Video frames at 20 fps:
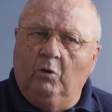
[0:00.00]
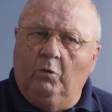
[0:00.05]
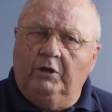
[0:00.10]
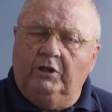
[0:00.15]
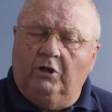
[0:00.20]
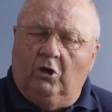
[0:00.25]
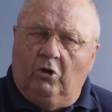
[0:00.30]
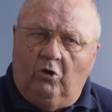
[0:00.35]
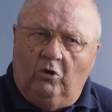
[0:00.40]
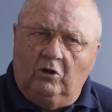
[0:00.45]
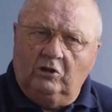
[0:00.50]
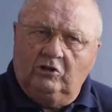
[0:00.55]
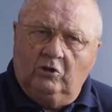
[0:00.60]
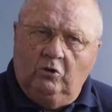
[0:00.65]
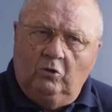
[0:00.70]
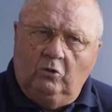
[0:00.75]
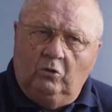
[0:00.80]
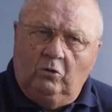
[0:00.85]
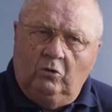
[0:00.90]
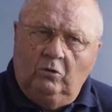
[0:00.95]
went to law
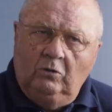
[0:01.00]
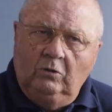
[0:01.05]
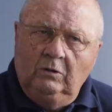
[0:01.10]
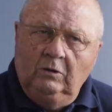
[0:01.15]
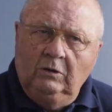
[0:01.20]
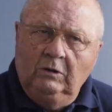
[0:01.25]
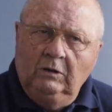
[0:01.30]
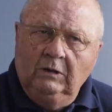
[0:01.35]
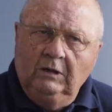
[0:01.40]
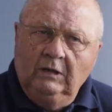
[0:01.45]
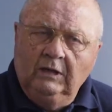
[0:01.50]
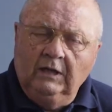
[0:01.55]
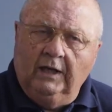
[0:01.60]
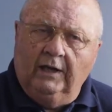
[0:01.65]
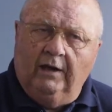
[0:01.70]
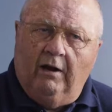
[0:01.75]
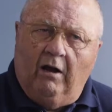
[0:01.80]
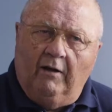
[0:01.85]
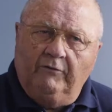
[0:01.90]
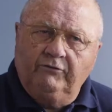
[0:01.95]
school at
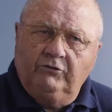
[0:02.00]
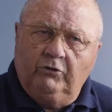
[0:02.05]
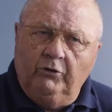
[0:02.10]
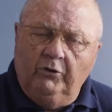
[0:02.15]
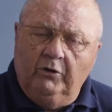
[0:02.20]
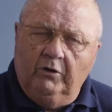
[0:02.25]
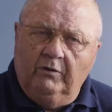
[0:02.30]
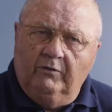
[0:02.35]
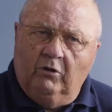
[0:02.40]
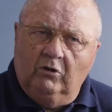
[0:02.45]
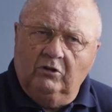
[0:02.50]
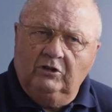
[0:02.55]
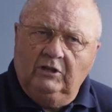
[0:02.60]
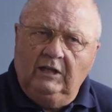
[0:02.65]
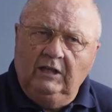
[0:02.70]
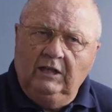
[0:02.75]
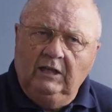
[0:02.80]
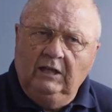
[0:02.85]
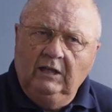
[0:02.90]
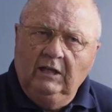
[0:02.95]
Hofstra
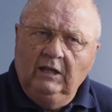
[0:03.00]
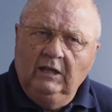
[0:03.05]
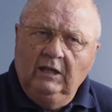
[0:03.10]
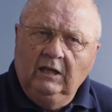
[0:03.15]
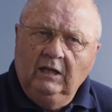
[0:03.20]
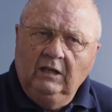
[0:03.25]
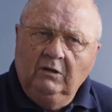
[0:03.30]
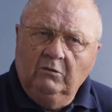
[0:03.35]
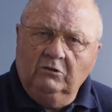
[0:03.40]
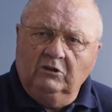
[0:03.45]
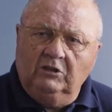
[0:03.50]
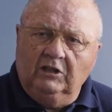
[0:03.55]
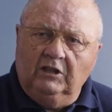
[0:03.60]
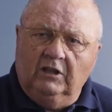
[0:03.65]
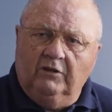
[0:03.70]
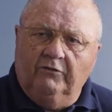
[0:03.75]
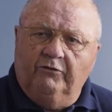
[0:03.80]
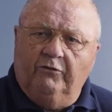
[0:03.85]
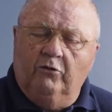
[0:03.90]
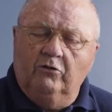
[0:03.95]
University, was in
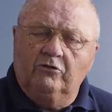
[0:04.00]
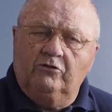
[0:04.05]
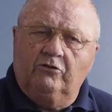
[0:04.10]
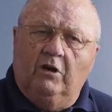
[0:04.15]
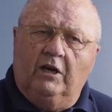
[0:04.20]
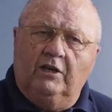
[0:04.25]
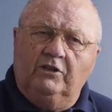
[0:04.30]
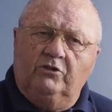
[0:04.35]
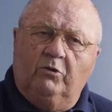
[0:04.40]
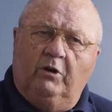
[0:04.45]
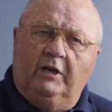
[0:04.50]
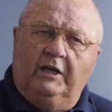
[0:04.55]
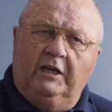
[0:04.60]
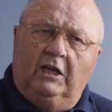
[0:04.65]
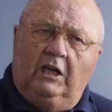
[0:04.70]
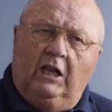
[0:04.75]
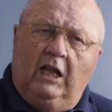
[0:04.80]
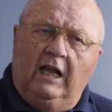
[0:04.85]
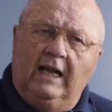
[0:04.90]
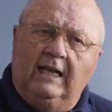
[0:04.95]
their first graduating
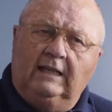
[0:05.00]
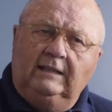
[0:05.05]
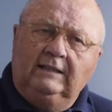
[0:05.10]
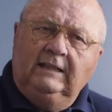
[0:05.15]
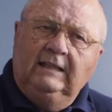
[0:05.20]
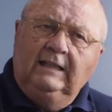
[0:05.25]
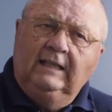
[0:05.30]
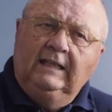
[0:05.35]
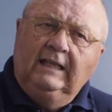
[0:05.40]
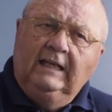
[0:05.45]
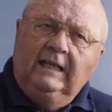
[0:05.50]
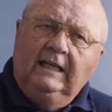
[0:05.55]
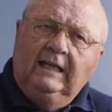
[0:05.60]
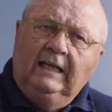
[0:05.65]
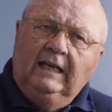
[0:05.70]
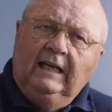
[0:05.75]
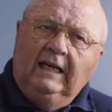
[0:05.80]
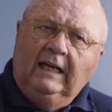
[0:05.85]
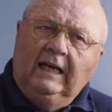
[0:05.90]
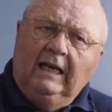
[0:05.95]
class,
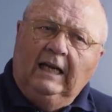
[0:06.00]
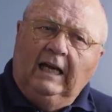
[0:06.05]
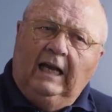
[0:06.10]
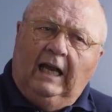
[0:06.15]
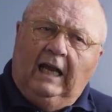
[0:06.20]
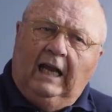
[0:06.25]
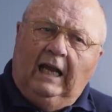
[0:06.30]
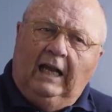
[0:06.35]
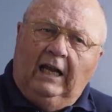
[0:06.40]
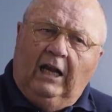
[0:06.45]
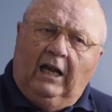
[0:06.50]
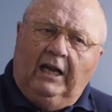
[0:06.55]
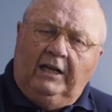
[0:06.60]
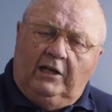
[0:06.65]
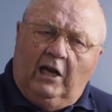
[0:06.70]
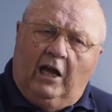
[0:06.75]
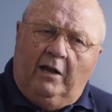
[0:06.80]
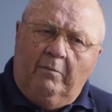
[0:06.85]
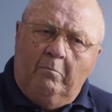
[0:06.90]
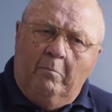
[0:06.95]
and I'd
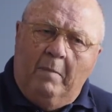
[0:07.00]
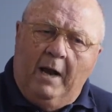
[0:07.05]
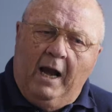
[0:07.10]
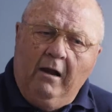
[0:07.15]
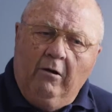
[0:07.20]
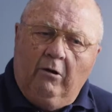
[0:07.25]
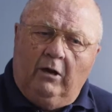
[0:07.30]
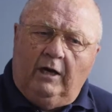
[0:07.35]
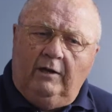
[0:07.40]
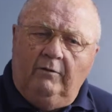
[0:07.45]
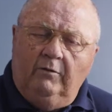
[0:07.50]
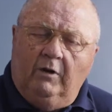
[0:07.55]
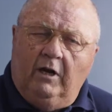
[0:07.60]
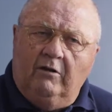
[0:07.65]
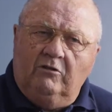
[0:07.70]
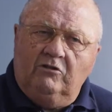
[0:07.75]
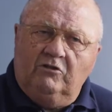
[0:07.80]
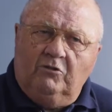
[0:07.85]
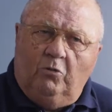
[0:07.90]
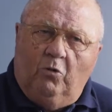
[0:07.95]
gotten married when I
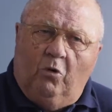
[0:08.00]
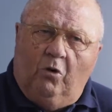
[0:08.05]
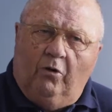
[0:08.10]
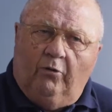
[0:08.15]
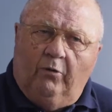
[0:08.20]
was at Walter